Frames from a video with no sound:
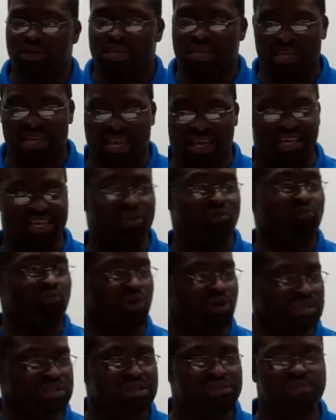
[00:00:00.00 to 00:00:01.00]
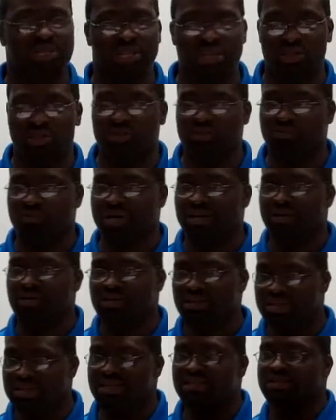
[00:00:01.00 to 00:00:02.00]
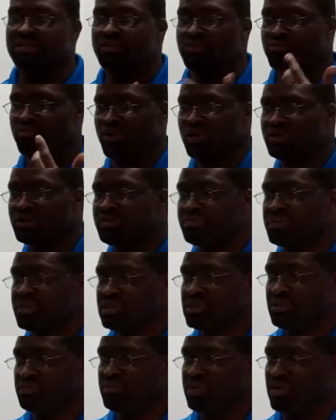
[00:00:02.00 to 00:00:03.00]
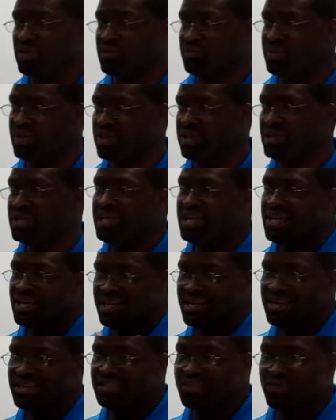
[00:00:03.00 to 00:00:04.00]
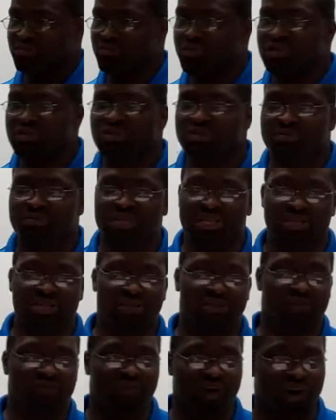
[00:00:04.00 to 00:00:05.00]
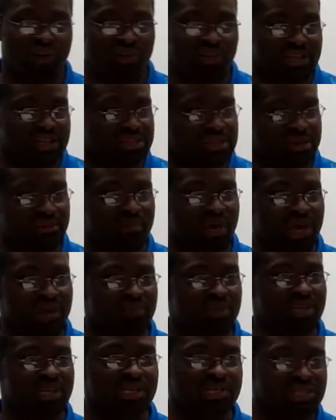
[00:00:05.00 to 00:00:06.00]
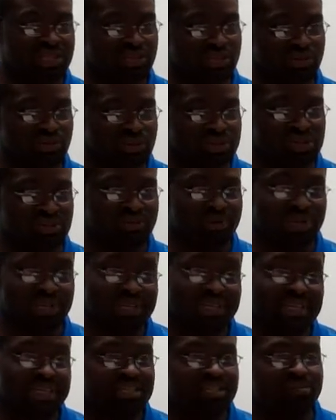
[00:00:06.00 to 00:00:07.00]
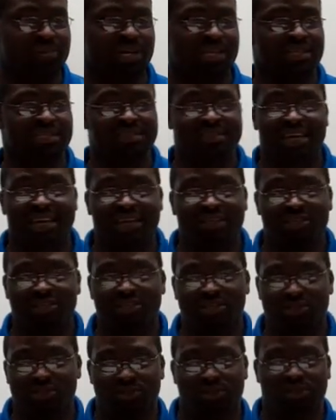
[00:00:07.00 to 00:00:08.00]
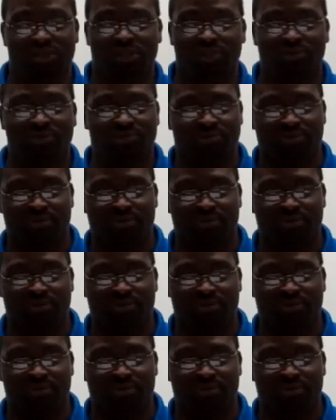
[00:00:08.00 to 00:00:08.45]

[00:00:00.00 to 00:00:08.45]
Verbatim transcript: Yeah, he wants me to do well. Yes, he wants me to be obedient. Yes, he wants me to follow his commandment and to do his will, and it's my desire to do so.